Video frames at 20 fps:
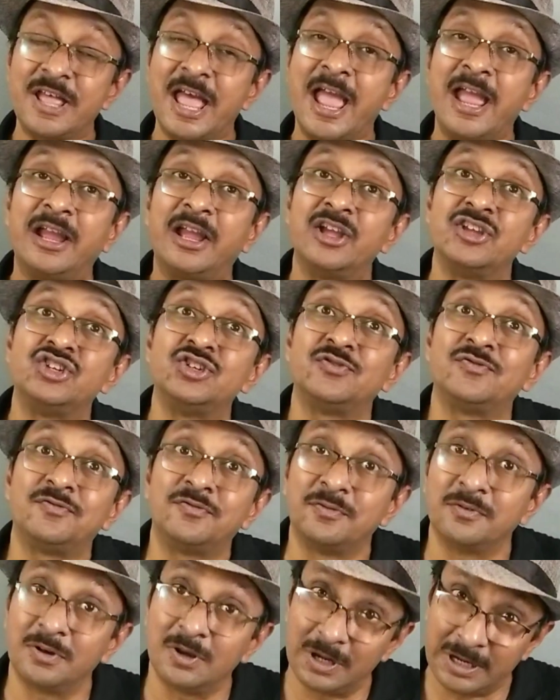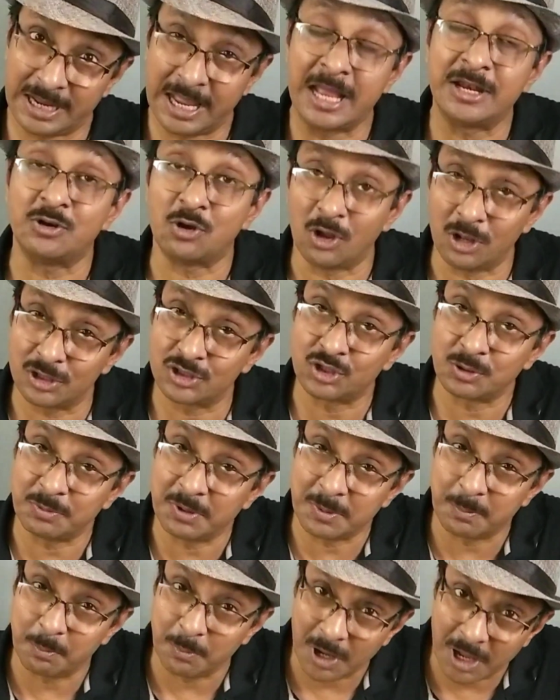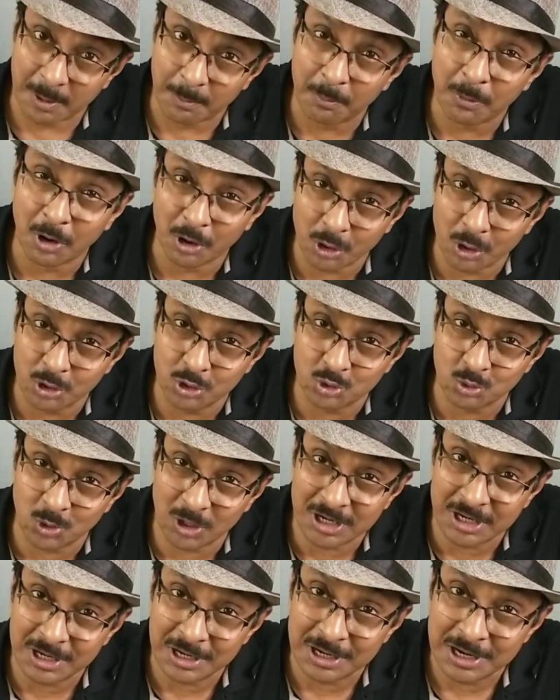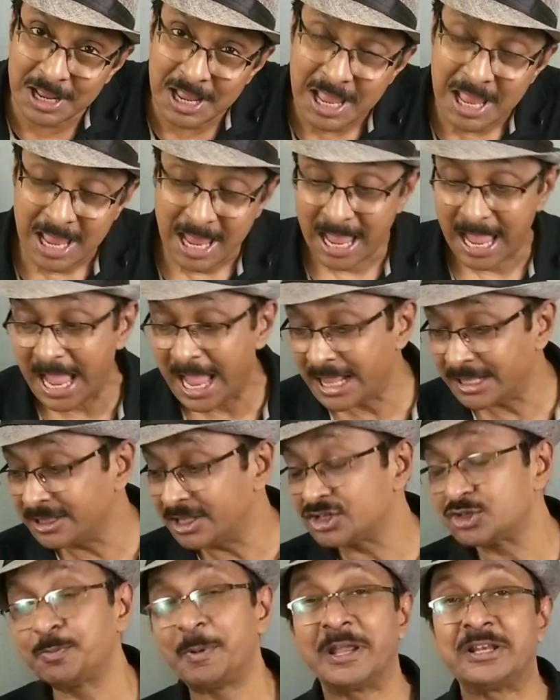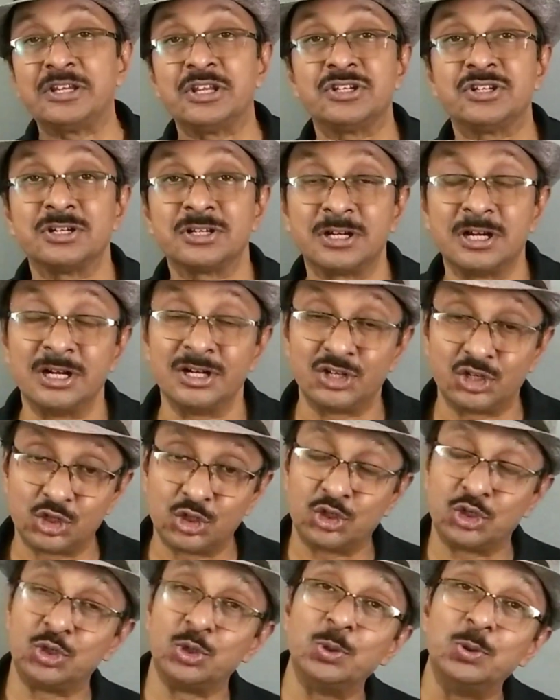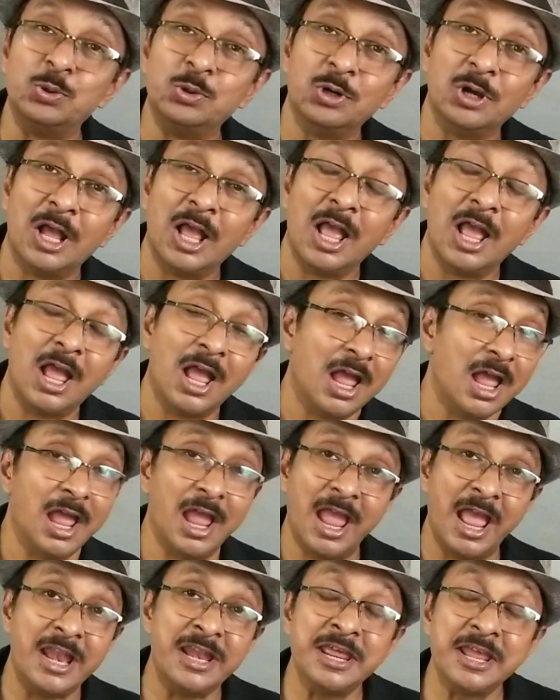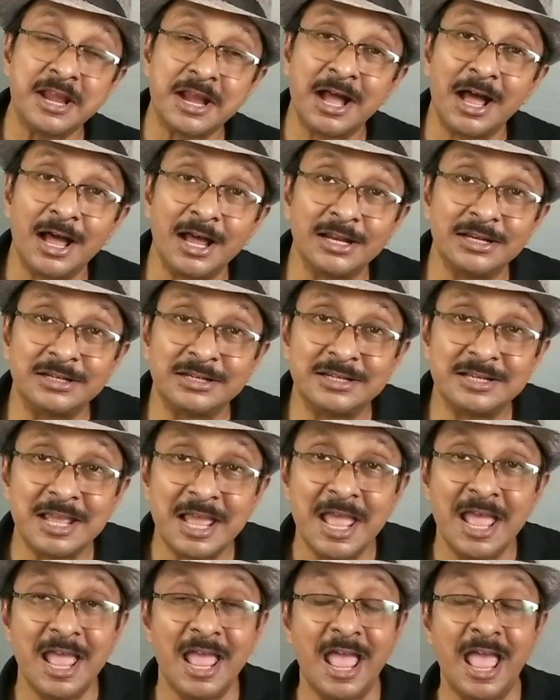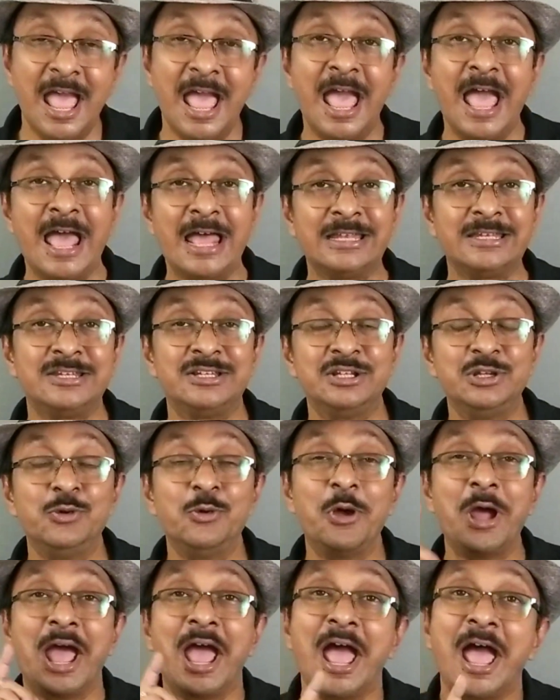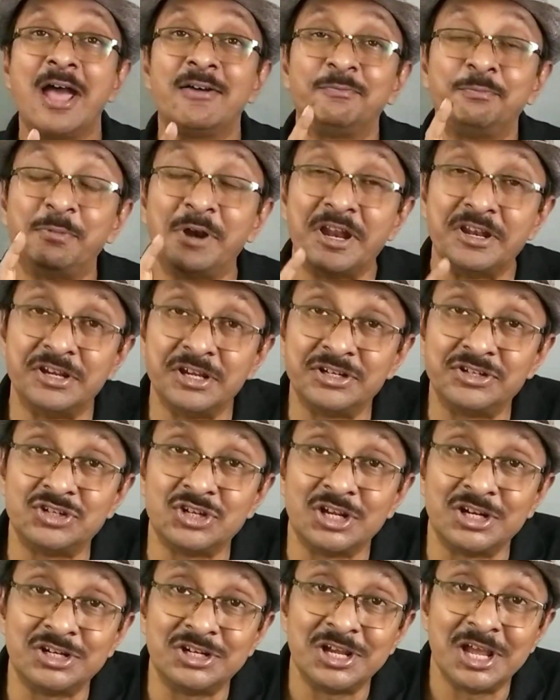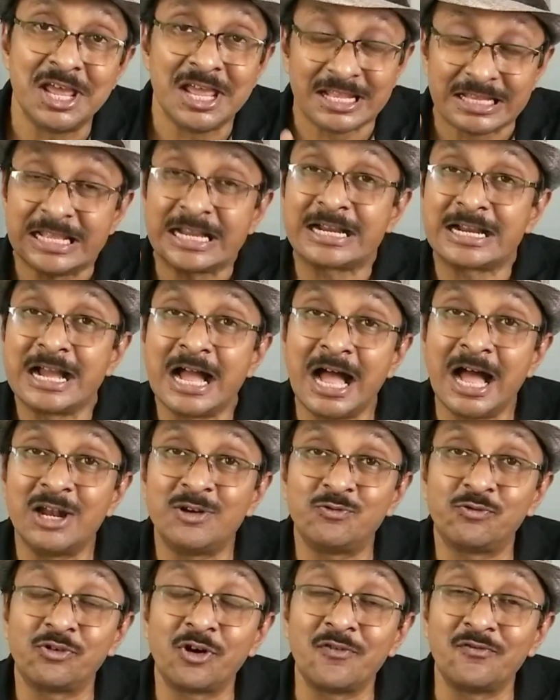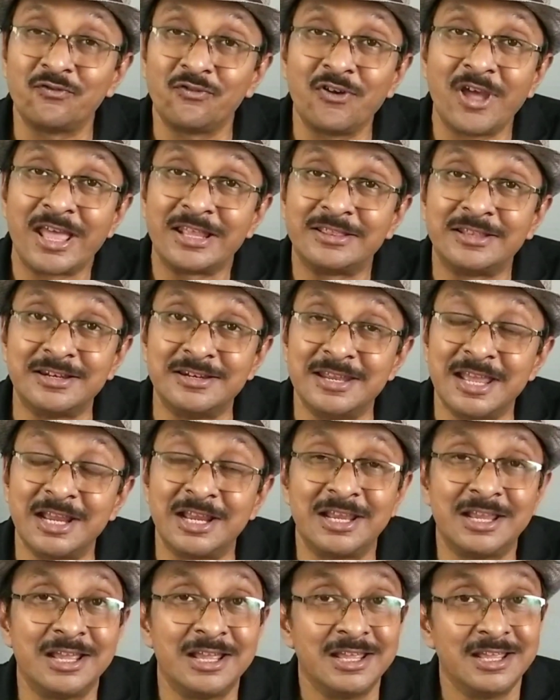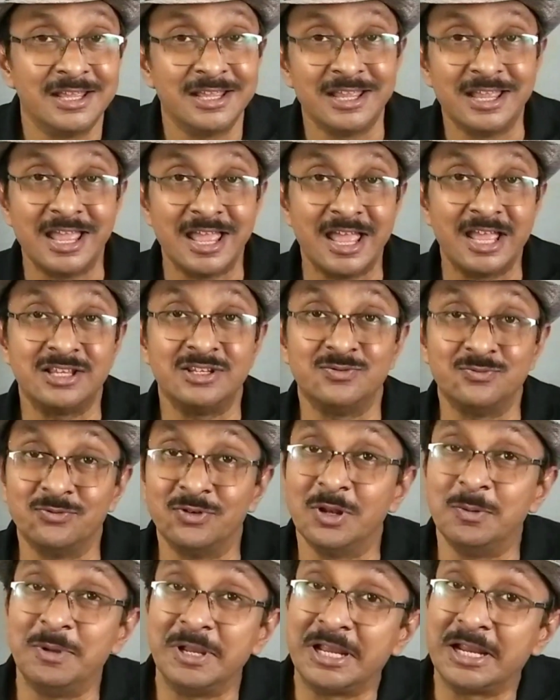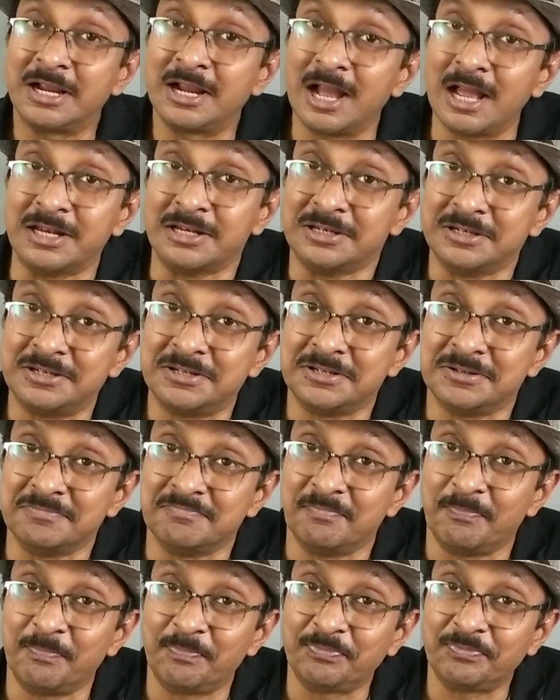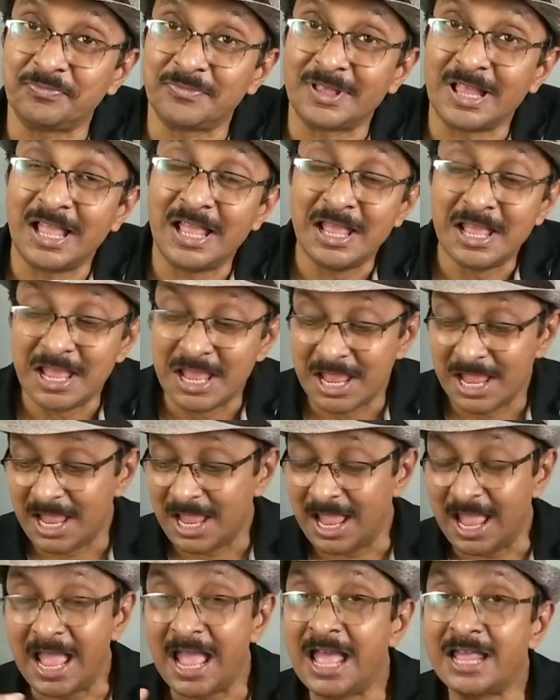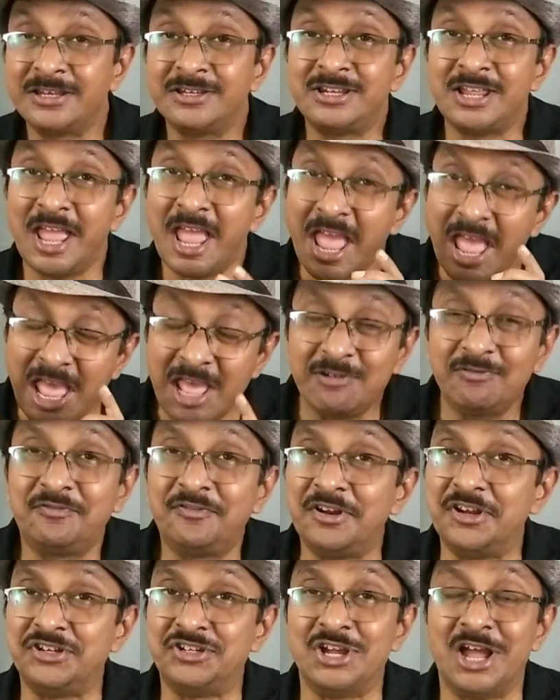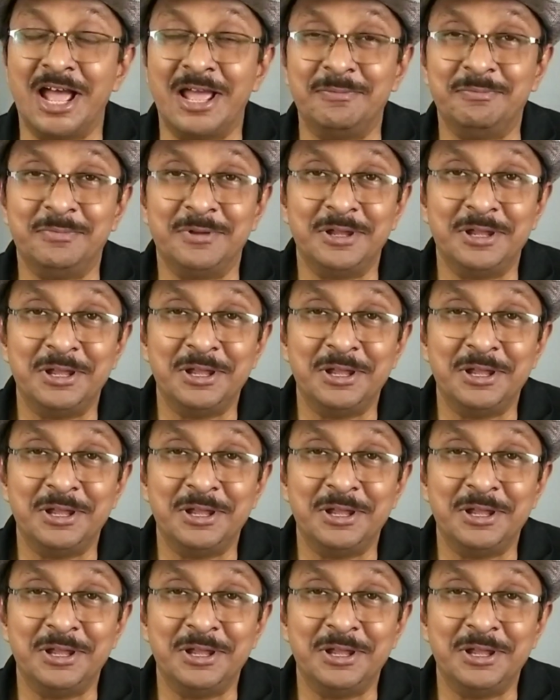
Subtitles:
The handkerchief can also be a borrowed one. And the spectator cuts to any card, and you have predicted the card from where the deck will be cut. And every time,